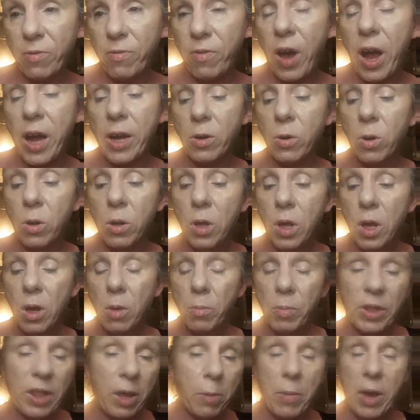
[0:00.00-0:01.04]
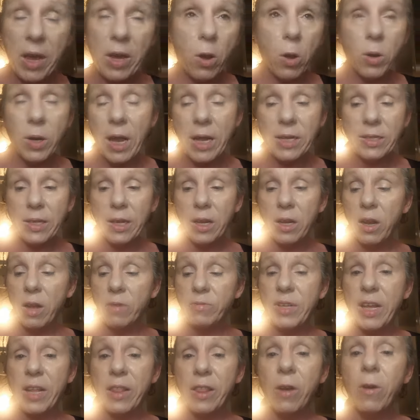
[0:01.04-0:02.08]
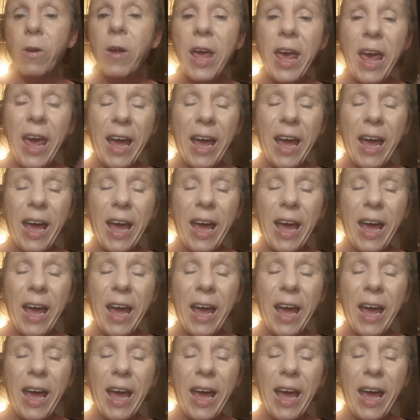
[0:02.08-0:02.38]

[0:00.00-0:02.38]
vinyl, but they make all kinds of gloves out there.